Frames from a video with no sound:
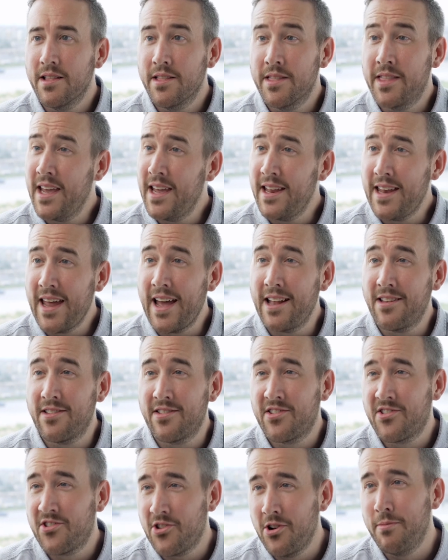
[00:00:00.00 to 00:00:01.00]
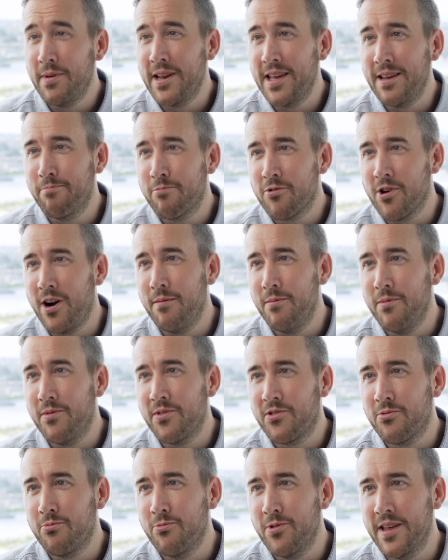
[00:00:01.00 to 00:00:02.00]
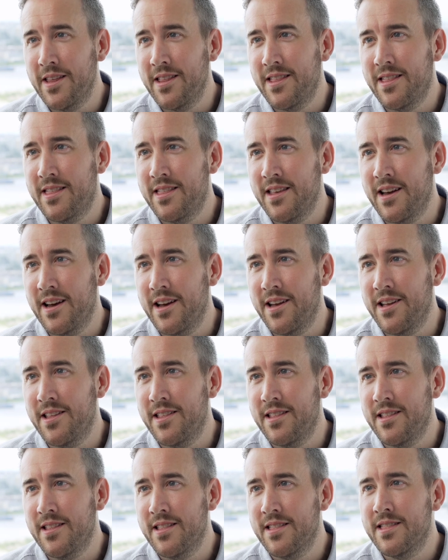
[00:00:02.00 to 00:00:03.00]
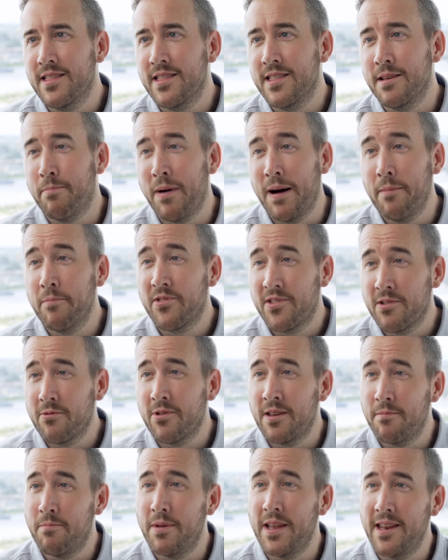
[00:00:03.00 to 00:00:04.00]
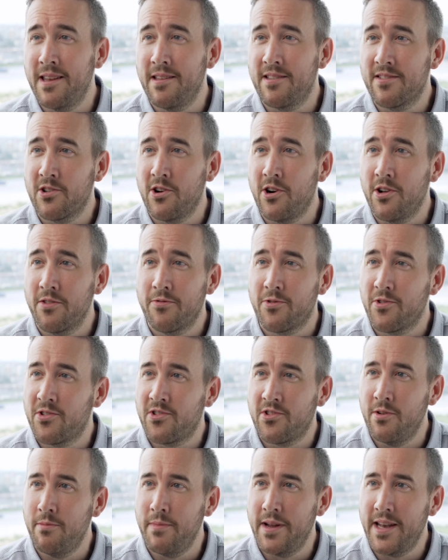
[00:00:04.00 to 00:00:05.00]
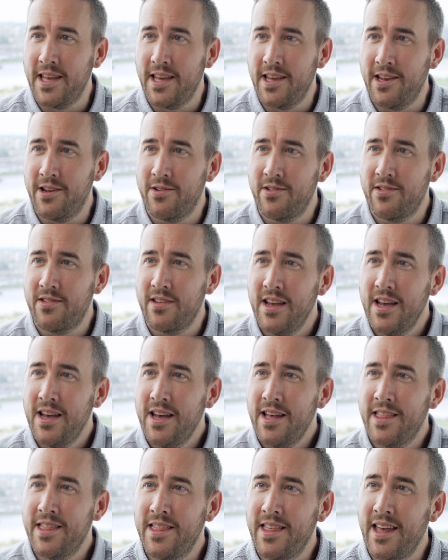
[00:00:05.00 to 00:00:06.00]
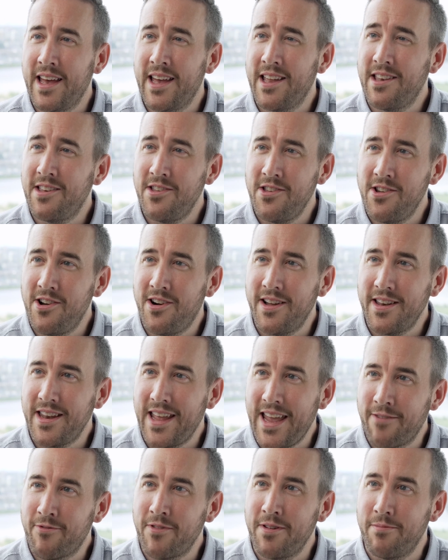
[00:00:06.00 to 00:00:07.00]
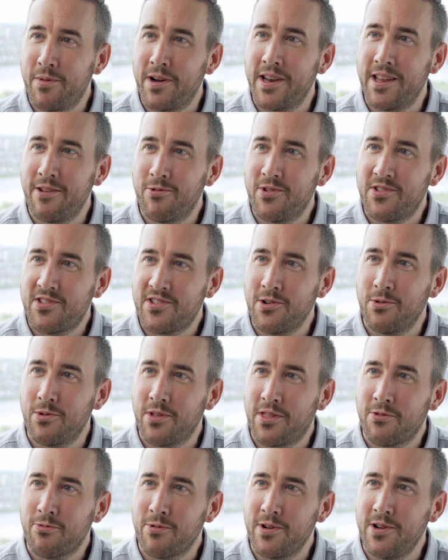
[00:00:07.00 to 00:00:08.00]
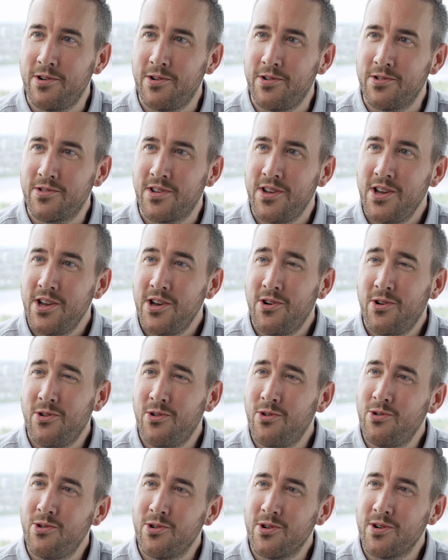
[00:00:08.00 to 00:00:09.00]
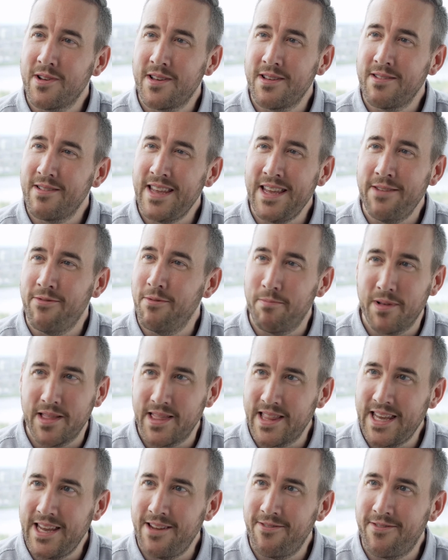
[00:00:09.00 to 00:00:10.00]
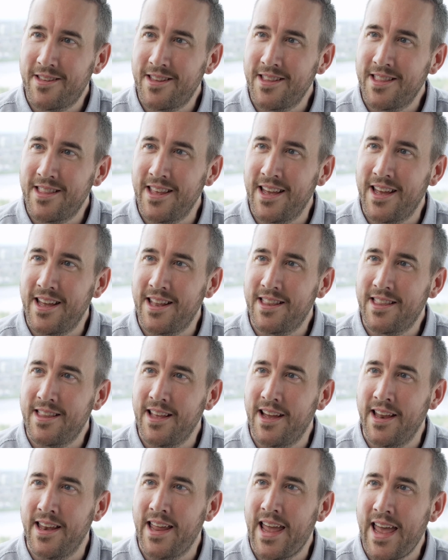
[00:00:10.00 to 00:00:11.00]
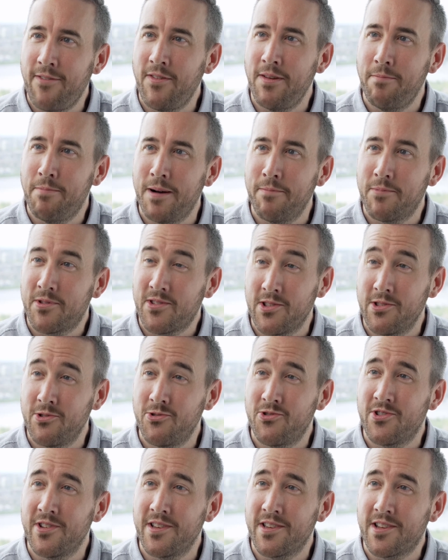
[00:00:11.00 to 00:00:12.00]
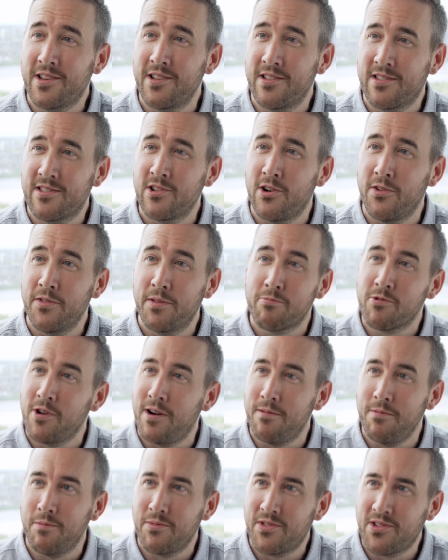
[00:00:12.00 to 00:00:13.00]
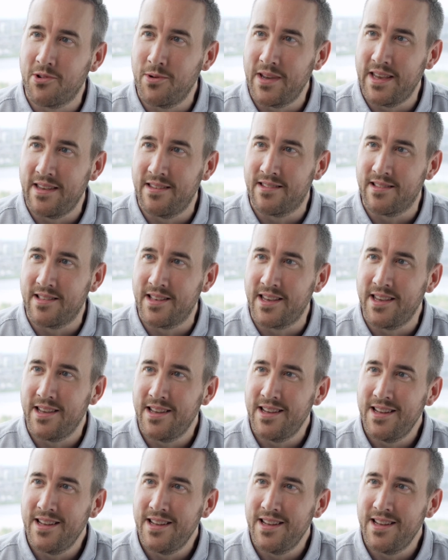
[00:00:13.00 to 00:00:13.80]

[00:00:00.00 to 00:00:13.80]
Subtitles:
They had had so many problems with the pumps that had been installed for so many years that not everybody was so thrilled or even believed that a heavy pump solution could solve the problem so easily.